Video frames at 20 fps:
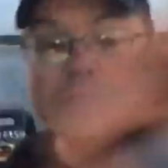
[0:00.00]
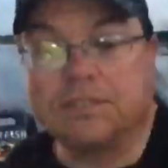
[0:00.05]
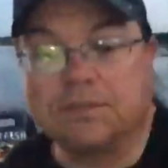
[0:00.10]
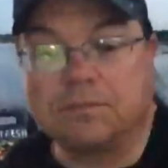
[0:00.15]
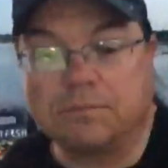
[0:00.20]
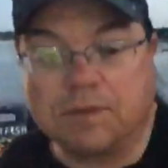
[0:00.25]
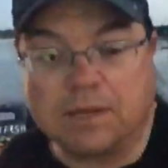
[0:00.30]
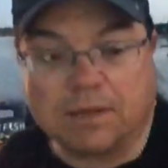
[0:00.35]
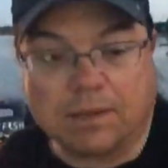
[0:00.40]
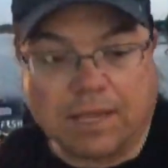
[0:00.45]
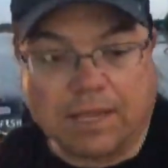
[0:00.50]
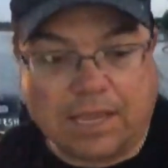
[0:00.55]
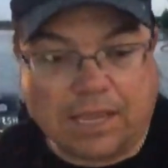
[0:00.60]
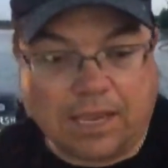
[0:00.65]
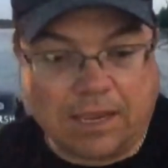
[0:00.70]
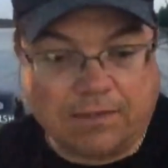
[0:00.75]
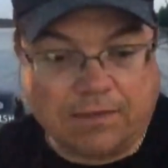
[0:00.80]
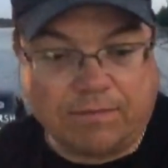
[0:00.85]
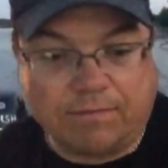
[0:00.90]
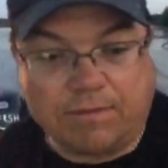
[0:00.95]
sure my
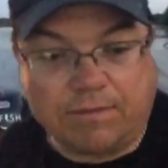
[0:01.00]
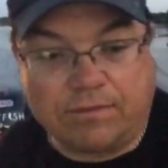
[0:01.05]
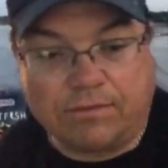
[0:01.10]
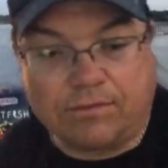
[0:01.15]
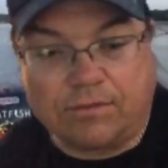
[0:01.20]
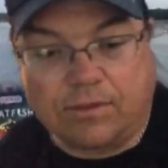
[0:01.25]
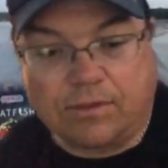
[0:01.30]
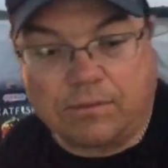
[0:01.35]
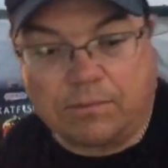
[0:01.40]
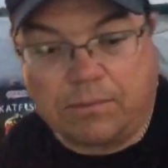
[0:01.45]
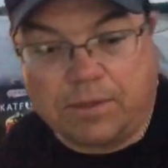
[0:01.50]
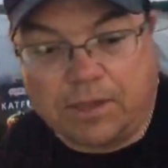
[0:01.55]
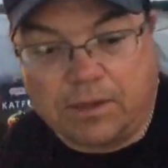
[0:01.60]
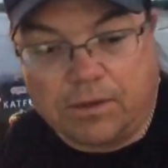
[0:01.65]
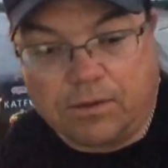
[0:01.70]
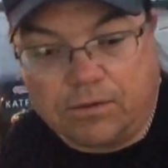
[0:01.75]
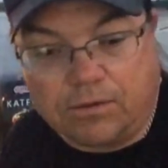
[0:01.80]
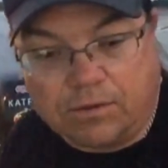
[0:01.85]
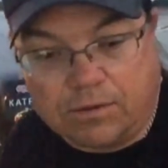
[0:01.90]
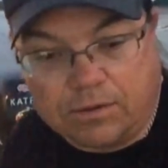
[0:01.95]
kid's on
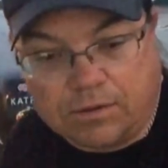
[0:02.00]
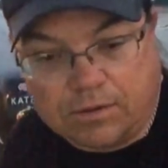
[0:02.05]
mode.